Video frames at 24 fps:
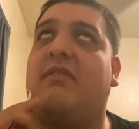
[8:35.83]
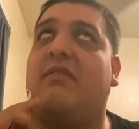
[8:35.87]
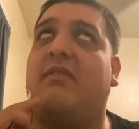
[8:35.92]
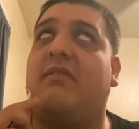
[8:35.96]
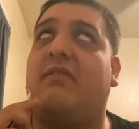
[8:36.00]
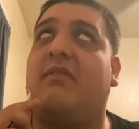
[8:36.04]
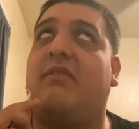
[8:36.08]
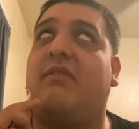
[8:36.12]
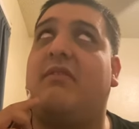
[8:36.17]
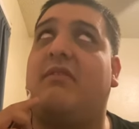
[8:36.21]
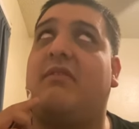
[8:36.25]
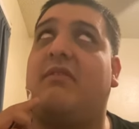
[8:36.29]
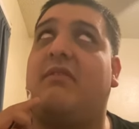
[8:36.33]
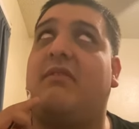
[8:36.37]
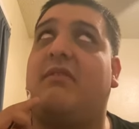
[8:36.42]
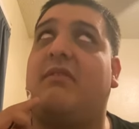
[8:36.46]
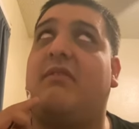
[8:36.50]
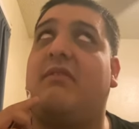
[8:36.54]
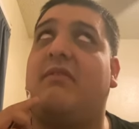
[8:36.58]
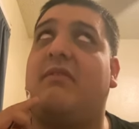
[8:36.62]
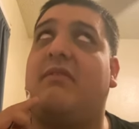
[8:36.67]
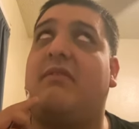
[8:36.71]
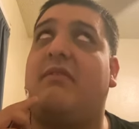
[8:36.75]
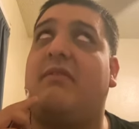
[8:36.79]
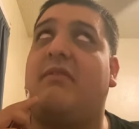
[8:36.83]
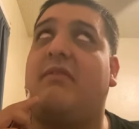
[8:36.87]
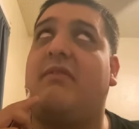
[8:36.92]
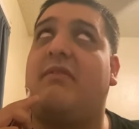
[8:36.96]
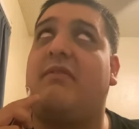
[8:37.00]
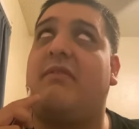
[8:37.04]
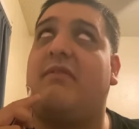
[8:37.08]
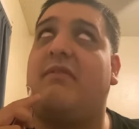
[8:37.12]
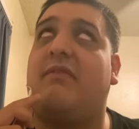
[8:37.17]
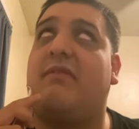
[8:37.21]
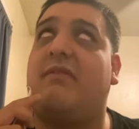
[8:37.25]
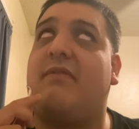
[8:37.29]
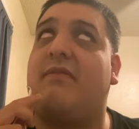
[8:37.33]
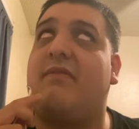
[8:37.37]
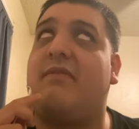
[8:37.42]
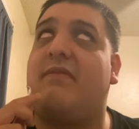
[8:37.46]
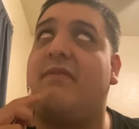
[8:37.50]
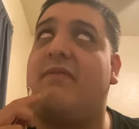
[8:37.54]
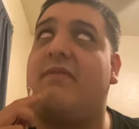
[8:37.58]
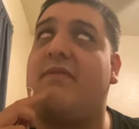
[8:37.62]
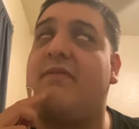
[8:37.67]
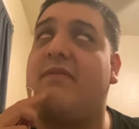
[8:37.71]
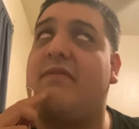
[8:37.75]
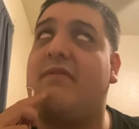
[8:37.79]

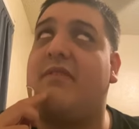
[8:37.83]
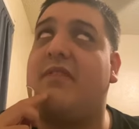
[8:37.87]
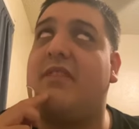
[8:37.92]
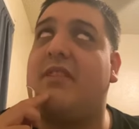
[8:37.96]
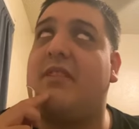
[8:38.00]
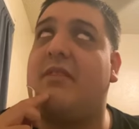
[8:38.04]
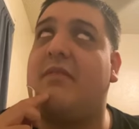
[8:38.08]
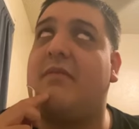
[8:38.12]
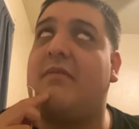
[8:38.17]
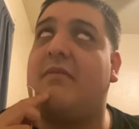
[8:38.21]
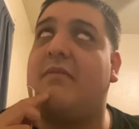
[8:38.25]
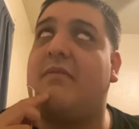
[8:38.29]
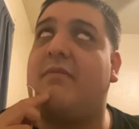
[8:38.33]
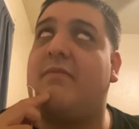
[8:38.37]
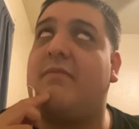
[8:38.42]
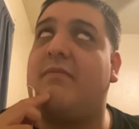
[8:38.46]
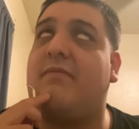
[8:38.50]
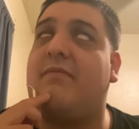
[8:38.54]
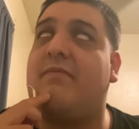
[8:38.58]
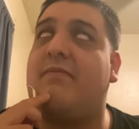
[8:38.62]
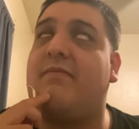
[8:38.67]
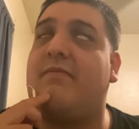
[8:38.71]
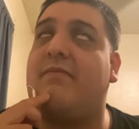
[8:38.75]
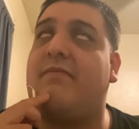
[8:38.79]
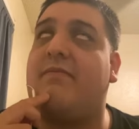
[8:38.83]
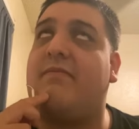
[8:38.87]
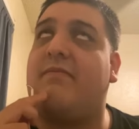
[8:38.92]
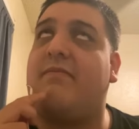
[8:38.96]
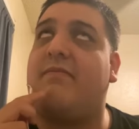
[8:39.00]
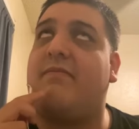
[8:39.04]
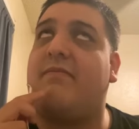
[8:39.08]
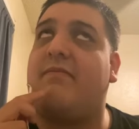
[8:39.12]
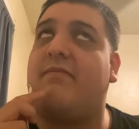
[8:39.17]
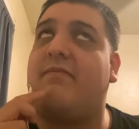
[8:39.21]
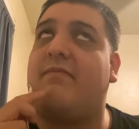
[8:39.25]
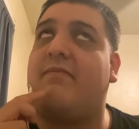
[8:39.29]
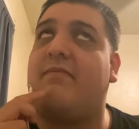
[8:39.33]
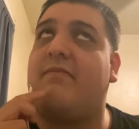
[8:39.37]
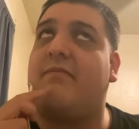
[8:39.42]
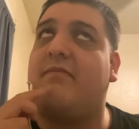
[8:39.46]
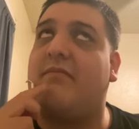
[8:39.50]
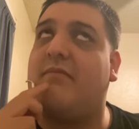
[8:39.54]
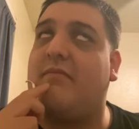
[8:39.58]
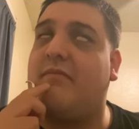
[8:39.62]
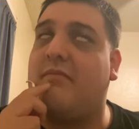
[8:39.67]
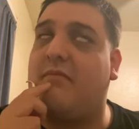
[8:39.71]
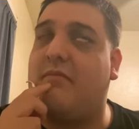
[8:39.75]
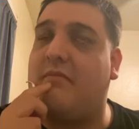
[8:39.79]

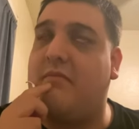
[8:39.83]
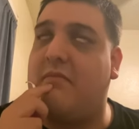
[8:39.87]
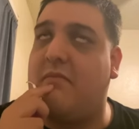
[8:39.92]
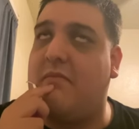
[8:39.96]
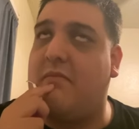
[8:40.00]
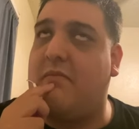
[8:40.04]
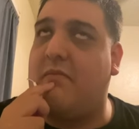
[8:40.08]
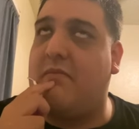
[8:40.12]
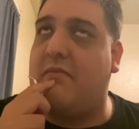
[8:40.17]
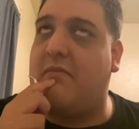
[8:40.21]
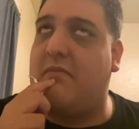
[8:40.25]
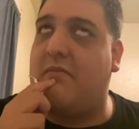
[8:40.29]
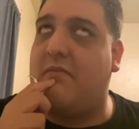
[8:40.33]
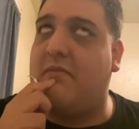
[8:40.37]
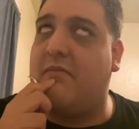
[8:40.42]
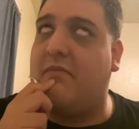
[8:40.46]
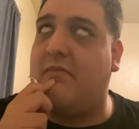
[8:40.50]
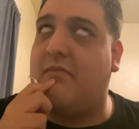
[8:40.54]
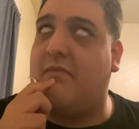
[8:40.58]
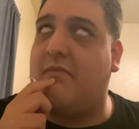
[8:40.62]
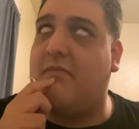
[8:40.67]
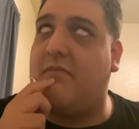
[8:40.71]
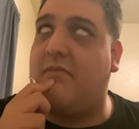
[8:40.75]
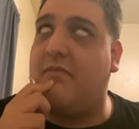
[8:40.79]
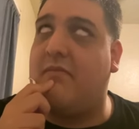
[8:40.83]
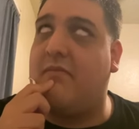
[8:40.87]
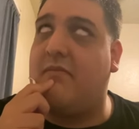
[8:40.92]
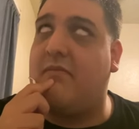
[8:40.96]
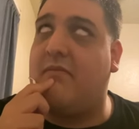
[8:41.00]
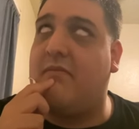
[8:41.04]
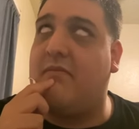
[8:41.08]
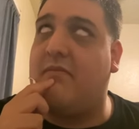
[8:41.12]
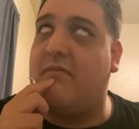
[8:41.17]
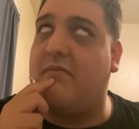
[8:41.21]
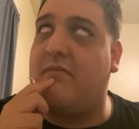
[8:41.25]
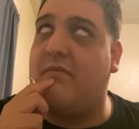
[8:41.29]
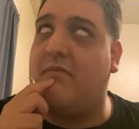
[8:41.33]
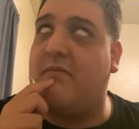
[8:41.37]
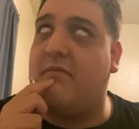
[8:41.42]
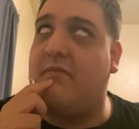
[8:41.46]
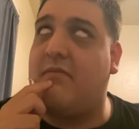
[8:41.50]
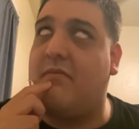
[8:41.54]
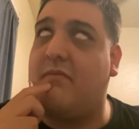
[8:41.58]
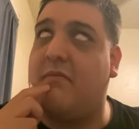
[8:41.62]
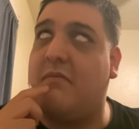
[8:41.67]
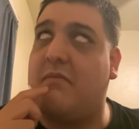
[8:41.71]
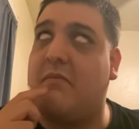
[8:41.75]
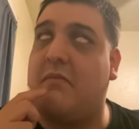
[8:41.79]

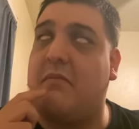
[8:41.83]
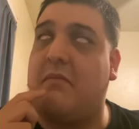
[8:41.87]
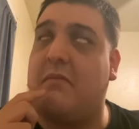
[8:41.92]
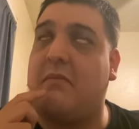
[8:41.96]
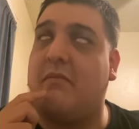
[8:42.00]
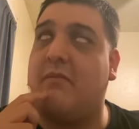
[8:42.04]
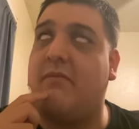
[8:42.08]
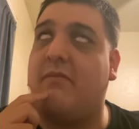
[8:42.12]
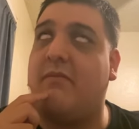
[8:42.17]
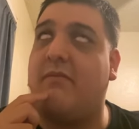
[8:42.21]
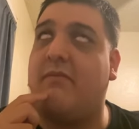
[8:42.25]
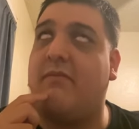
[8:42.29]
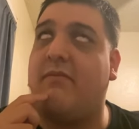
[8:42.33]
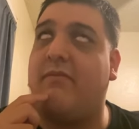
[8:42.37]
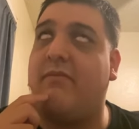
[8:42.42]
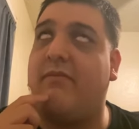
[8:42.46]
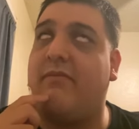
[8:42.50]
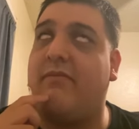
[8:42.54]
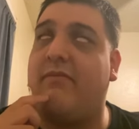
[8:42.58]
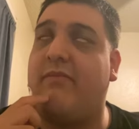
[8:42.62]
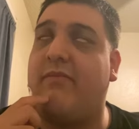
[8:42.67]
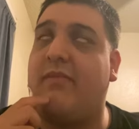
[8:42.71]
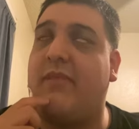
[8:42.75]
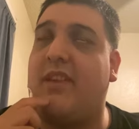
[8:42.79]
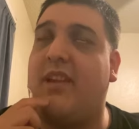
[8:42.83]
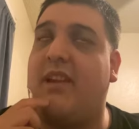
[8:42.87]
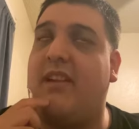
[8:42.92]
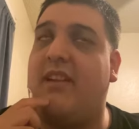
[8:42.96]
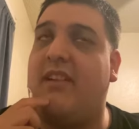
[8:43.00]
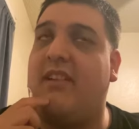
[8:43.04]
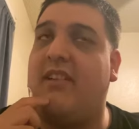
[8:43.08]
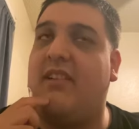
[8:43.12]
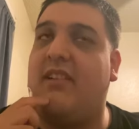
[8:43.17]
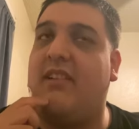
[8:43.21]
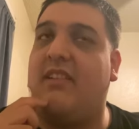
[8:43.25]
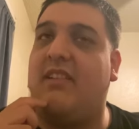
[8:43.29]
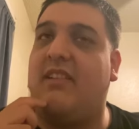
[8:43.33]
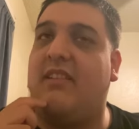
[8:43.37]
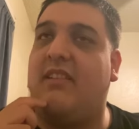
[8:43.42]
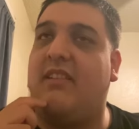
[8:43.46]
No one is speaking in this clip.